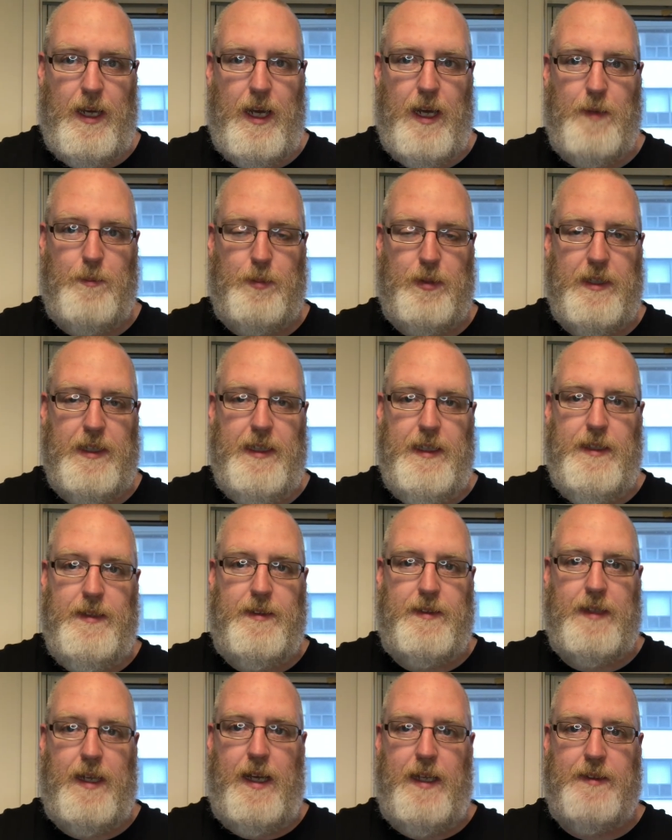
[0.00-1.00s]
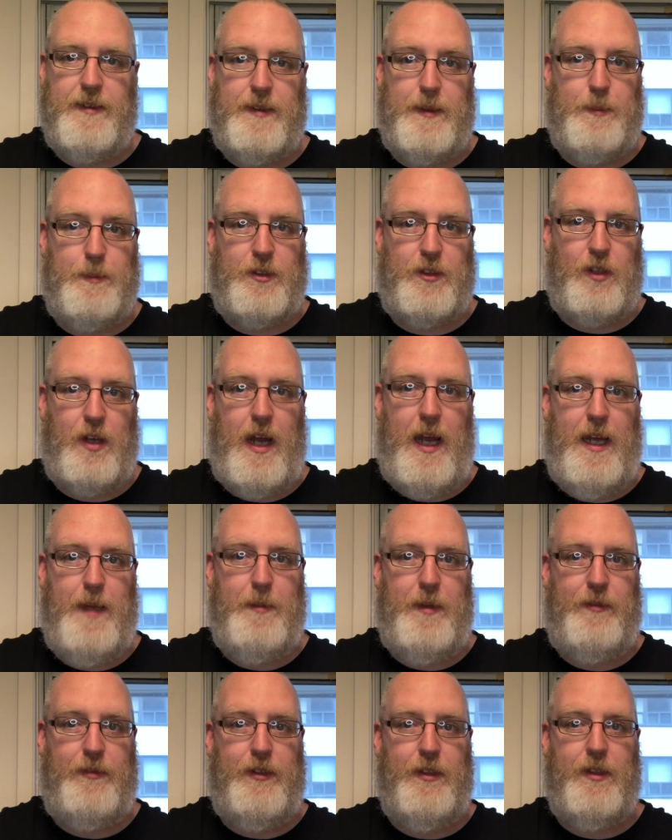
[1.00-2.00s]
Uh, please uh,
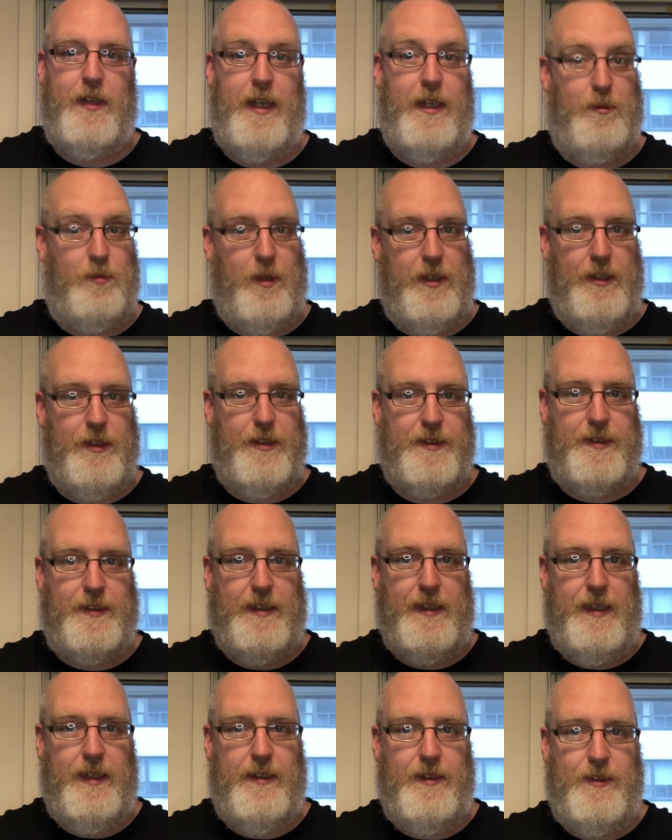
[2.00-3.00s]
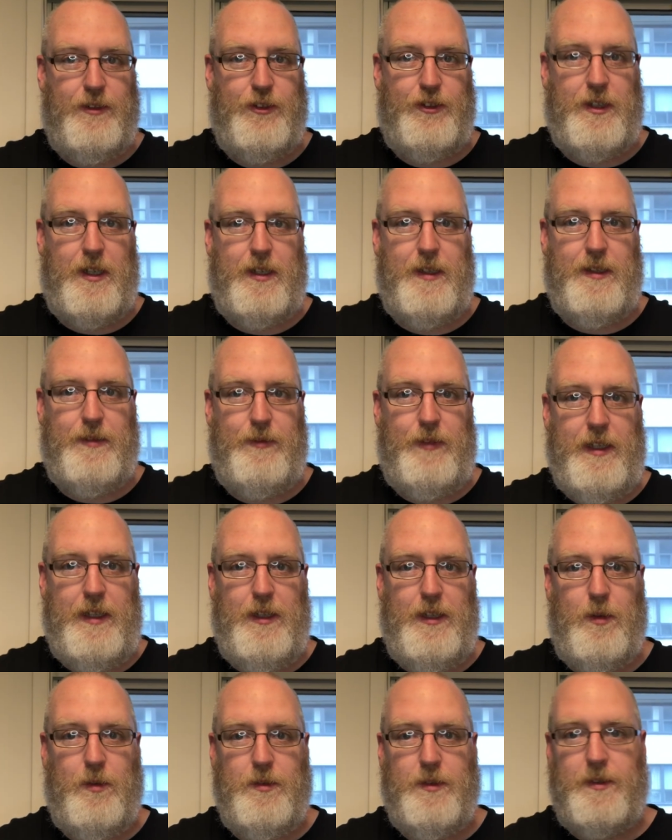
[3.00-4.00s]
subscribe if you like what you're seeing. Share the
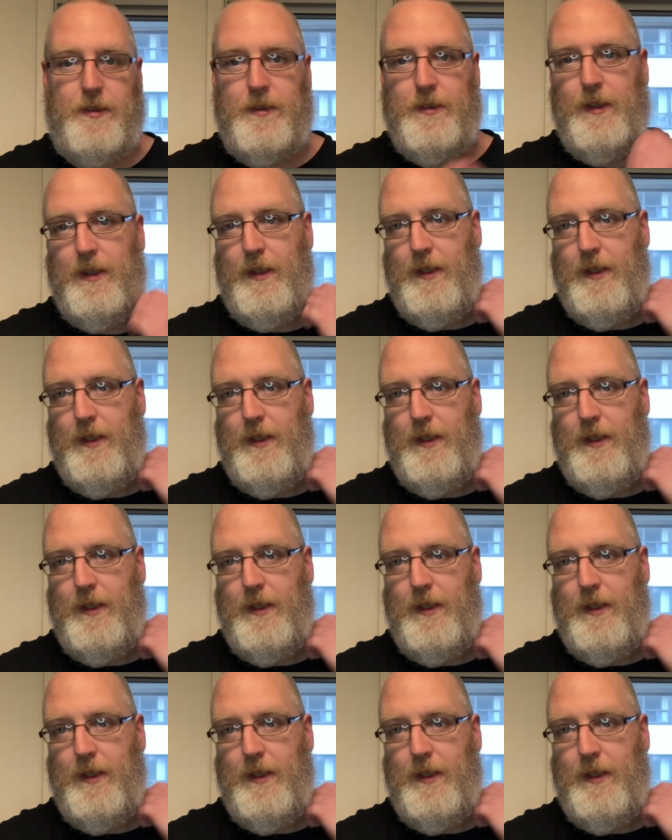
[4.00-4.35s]
videos.